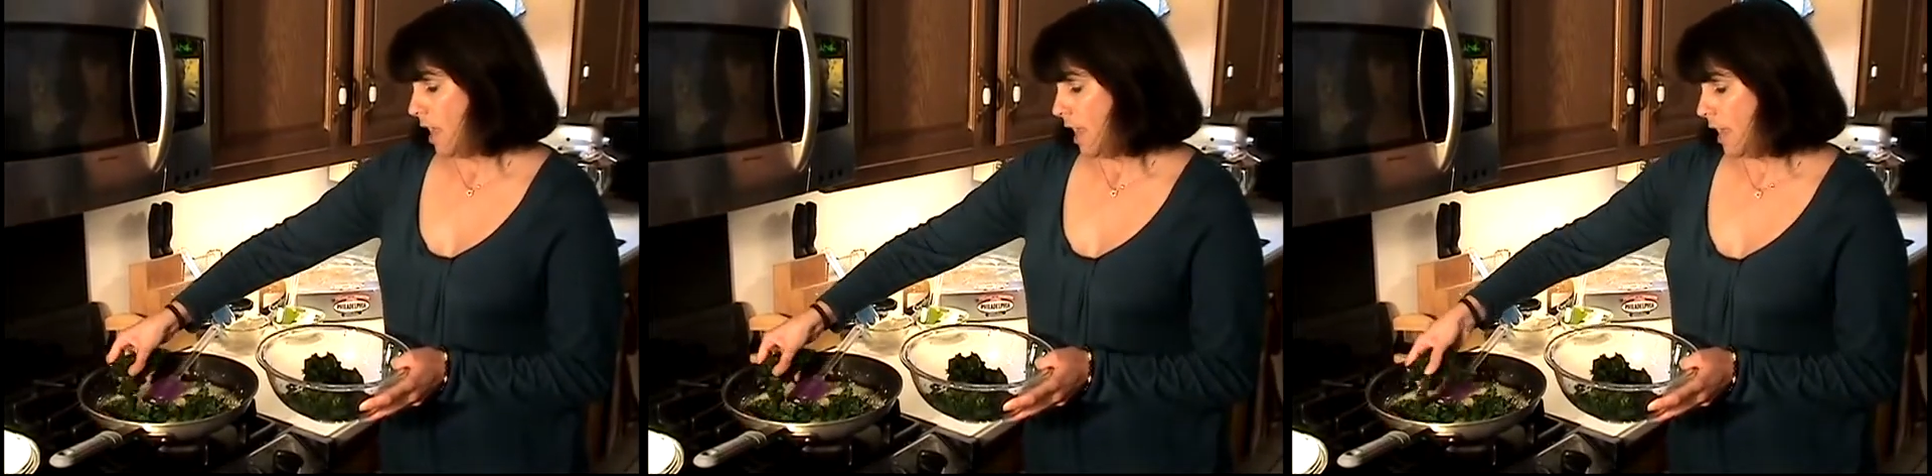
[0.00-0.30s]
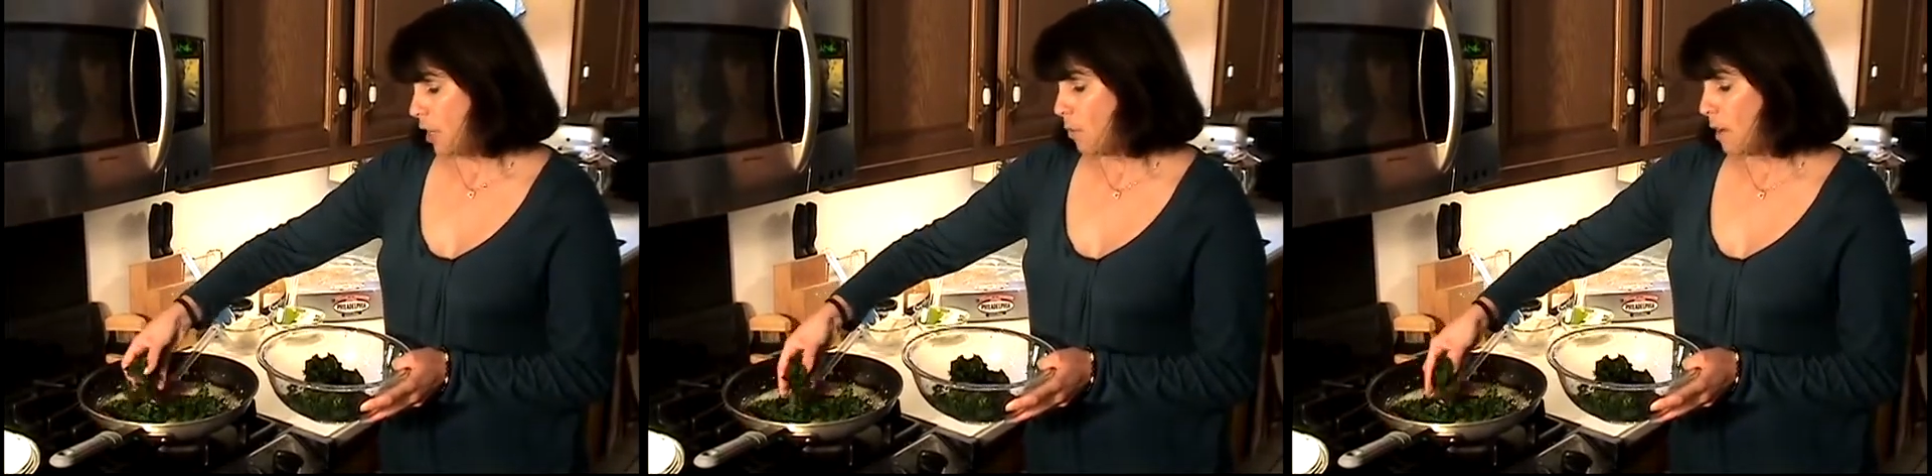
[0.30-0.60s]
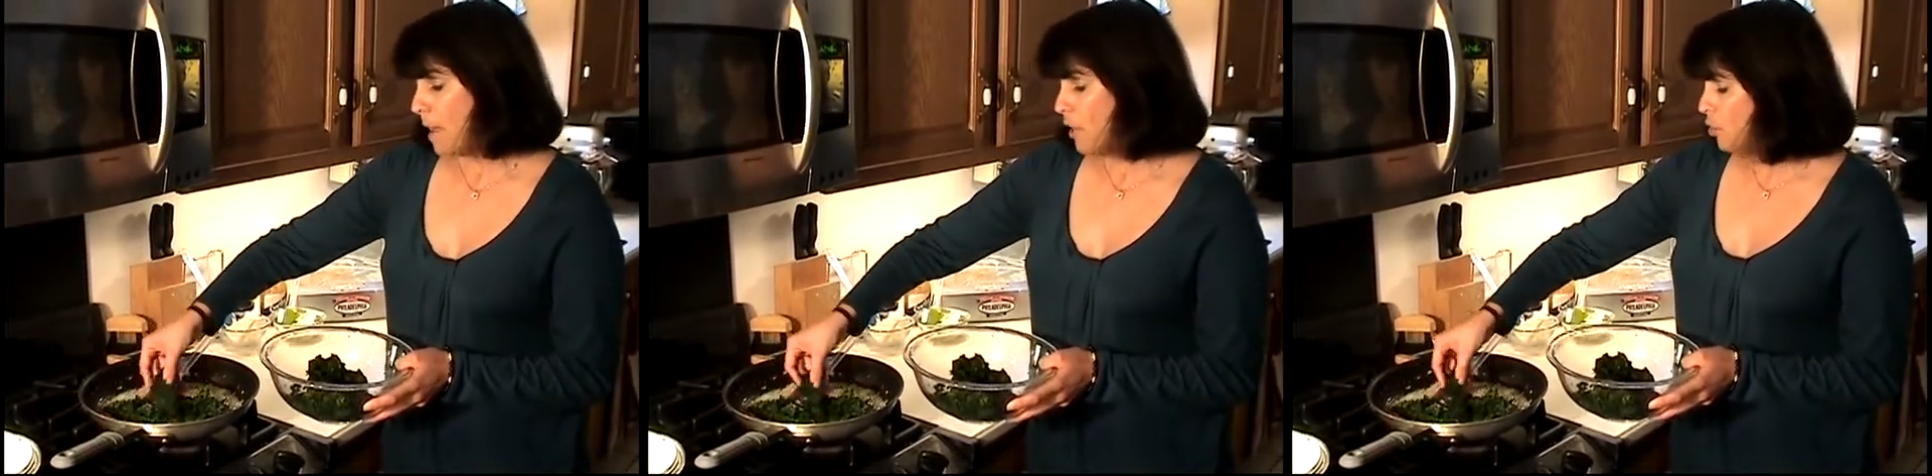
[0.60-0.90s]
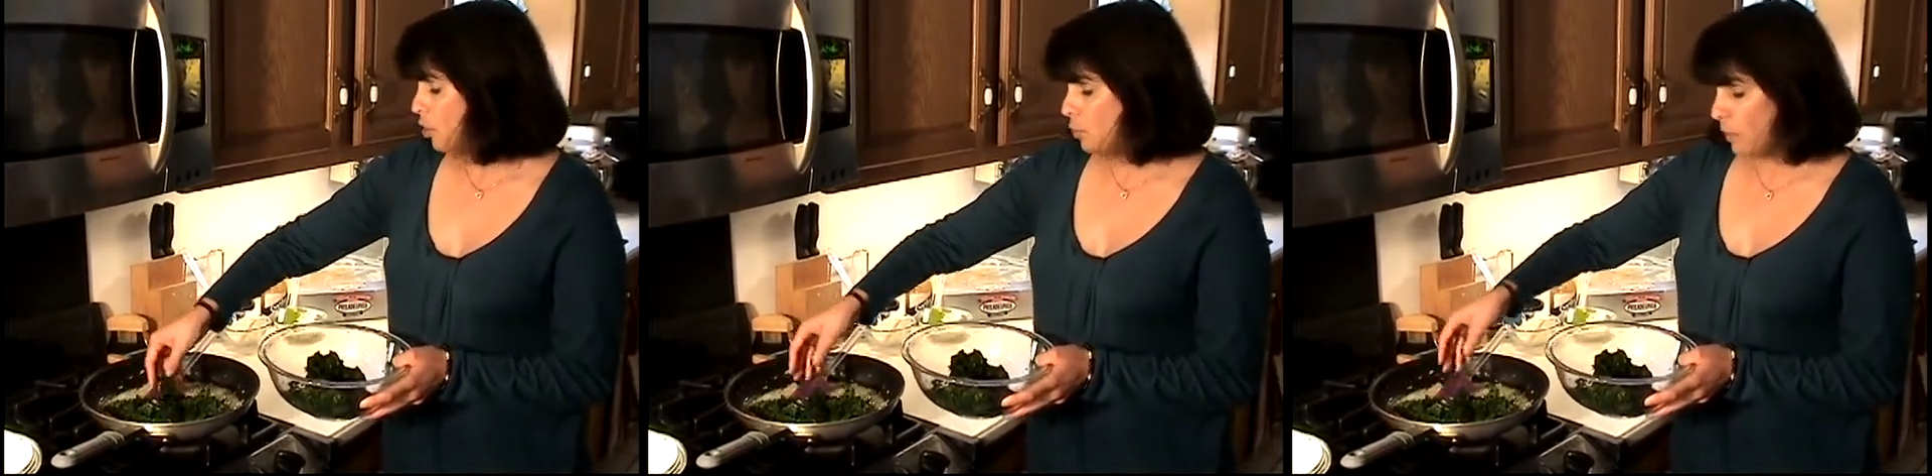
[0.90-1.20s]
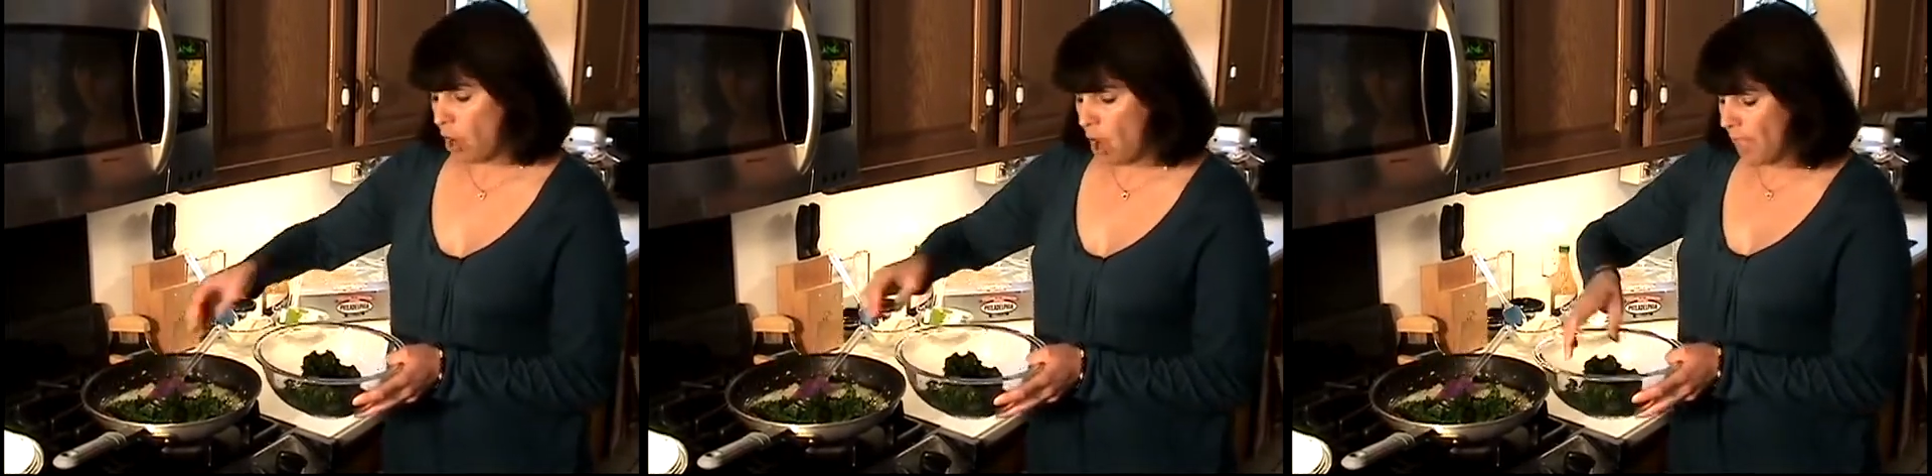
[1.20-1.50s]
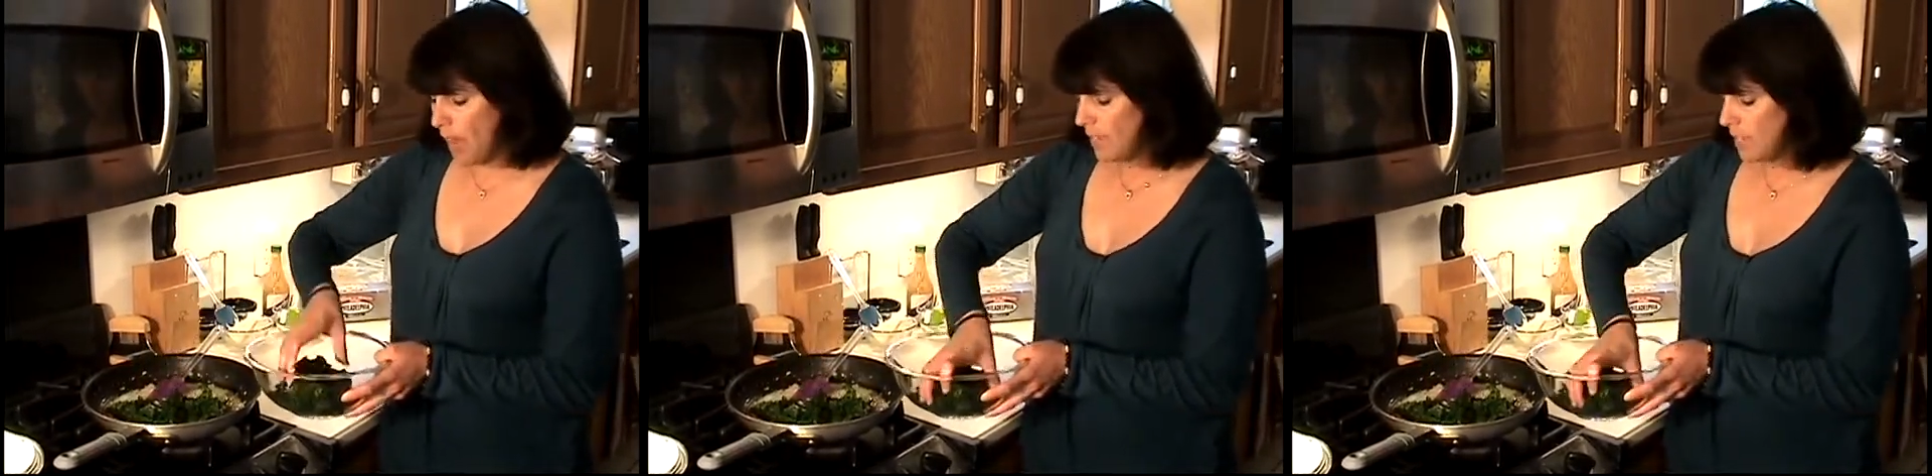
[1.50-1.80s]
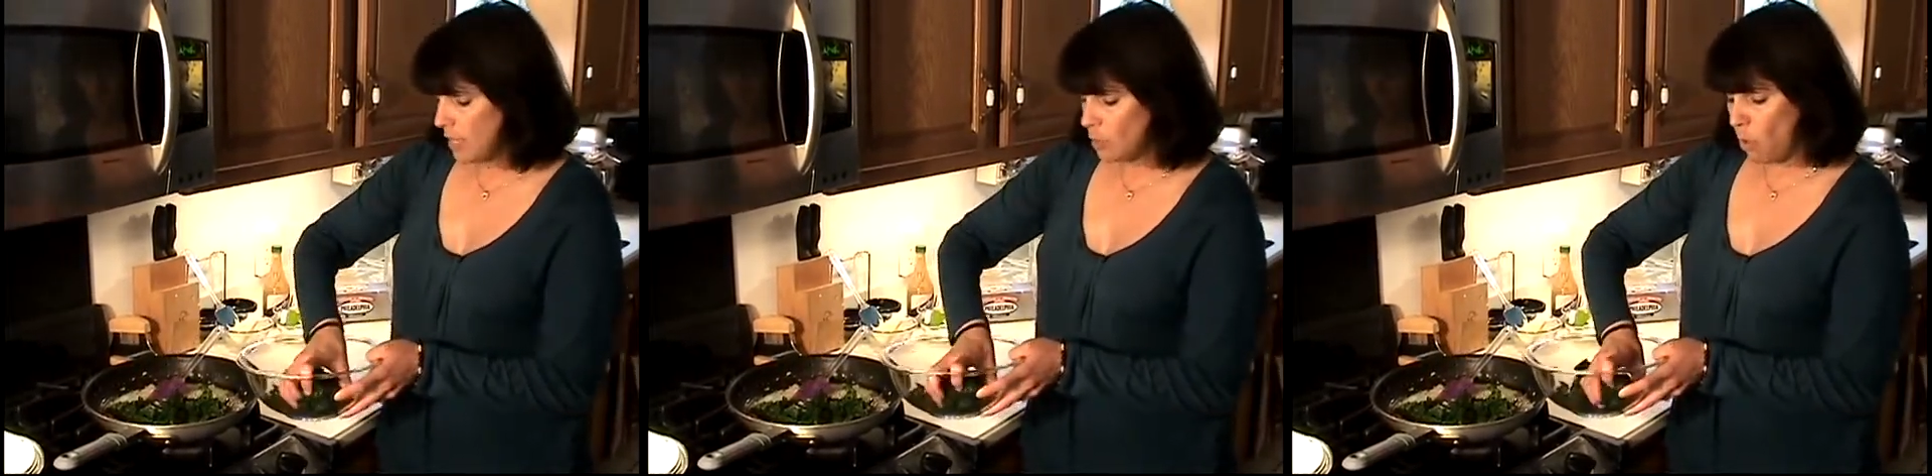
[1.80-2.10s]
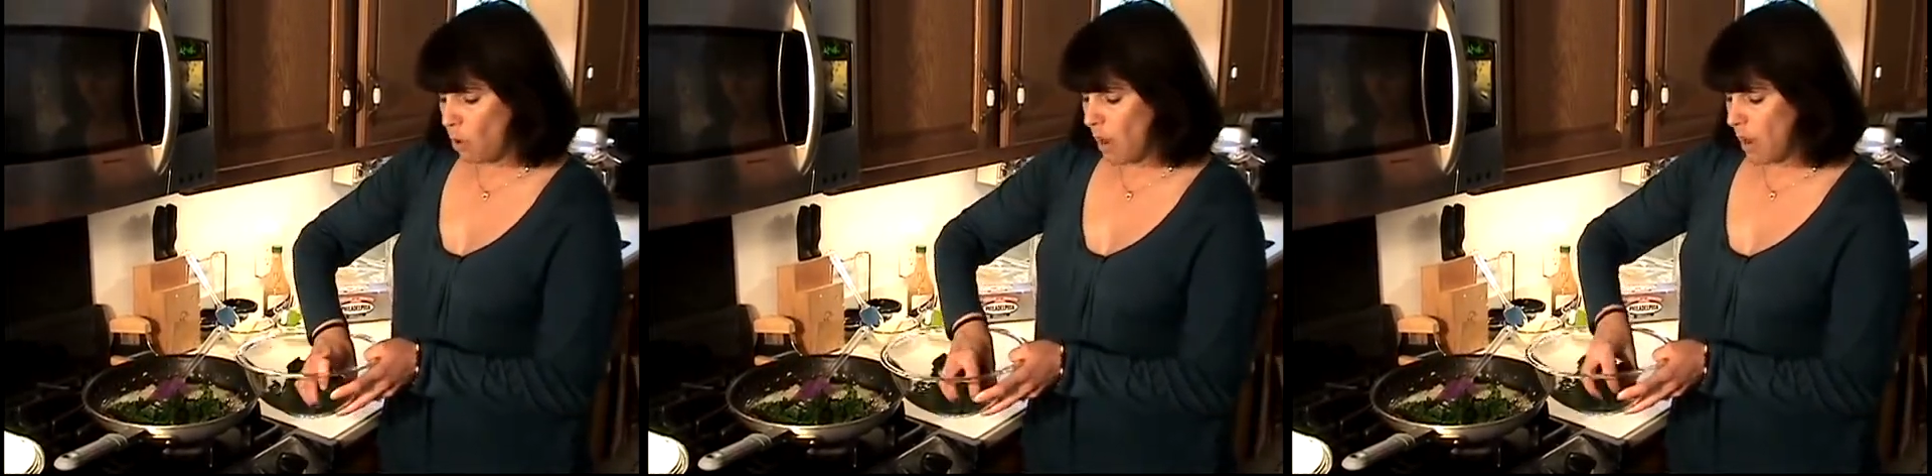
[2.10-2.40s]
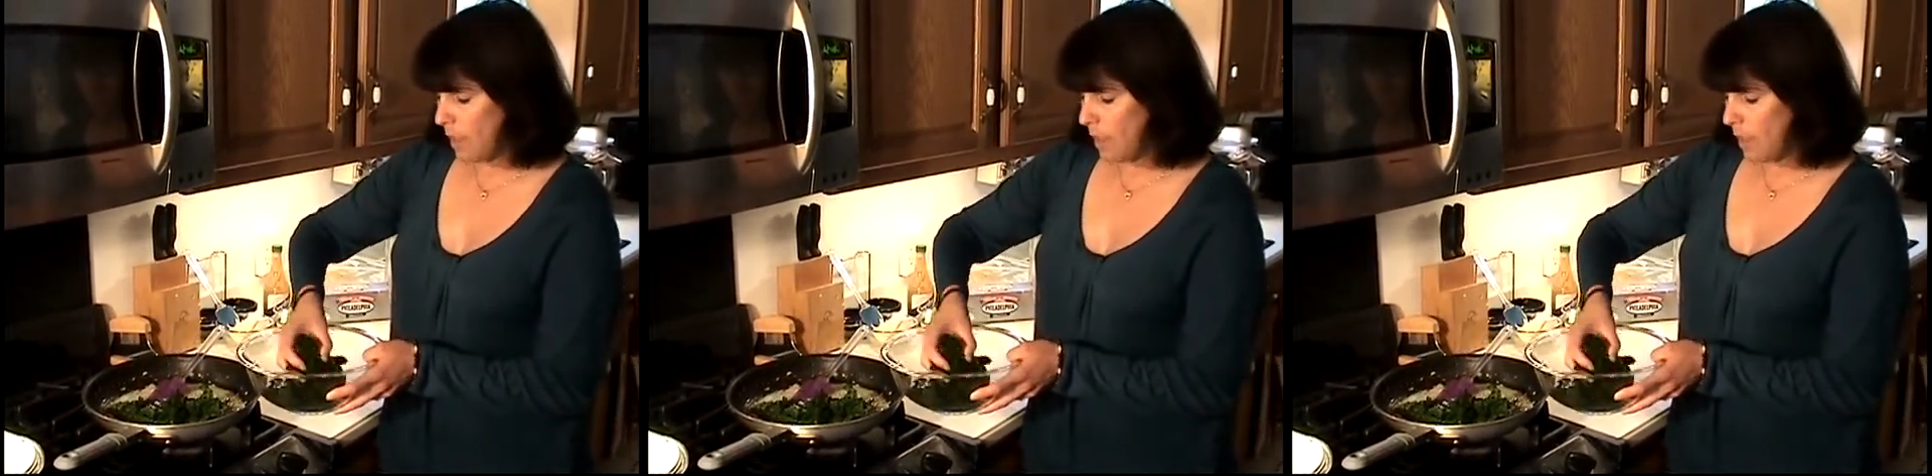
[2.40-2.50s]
And you want to make sure you wring all that excess water out of